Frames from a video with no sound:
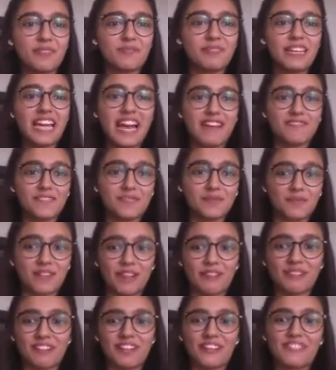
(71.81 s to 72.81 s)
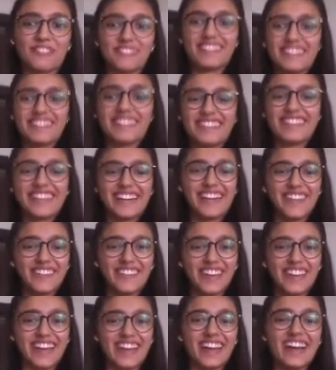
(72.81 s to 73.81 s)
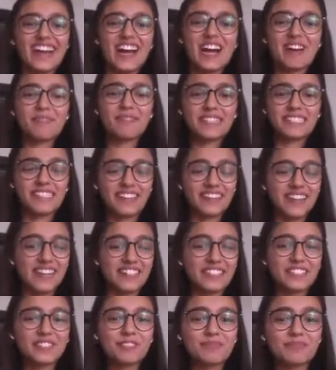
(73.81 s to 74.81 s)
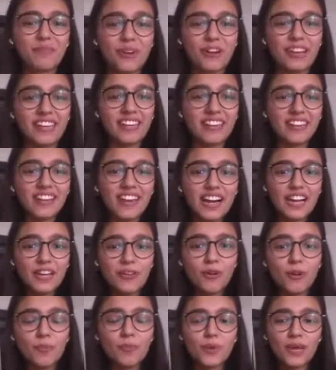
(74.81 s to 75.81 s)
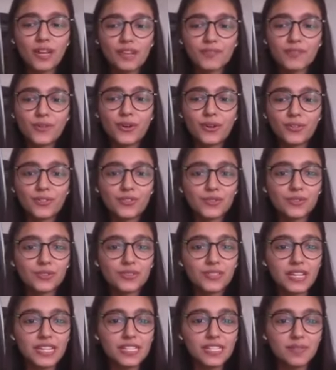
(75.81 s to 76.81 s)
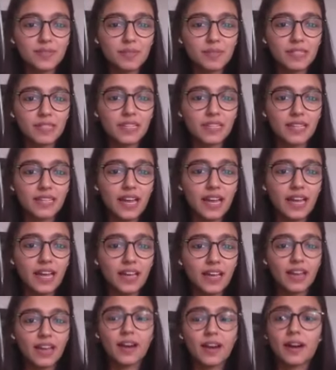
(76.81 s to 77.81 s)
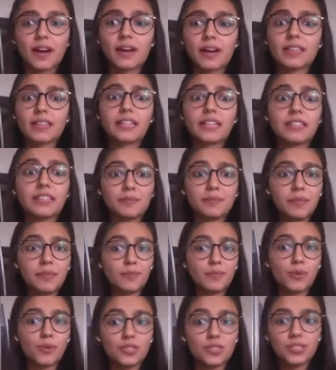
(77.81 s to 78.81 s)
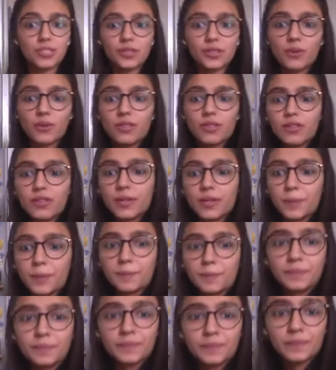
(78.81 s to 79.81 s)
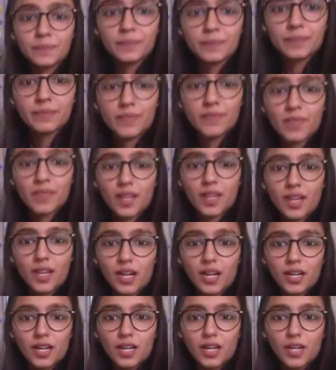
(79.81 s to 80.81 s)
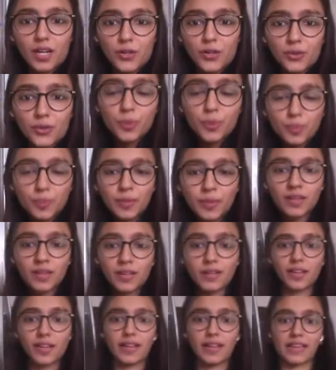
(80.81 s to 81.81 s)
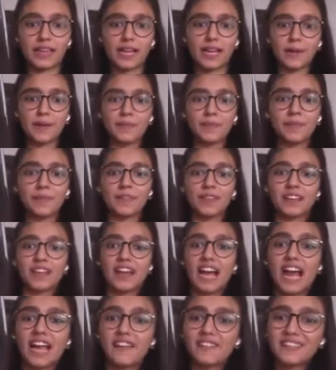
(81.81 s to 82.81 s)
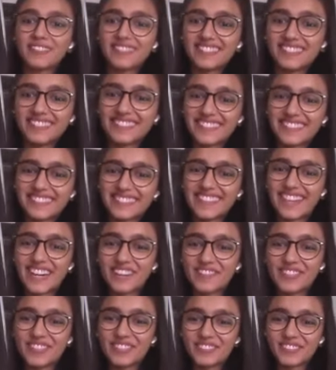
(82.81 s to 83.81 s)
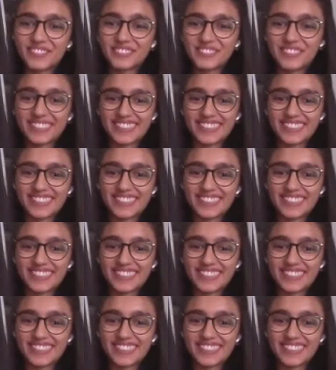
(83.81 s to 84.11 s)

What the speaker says: We have some crowd now. Okay, amazing, guys. Good morning. I hope you all have gone through the recipe that Deepti posted on the group. Yeah. Hi, Vandana. How are you?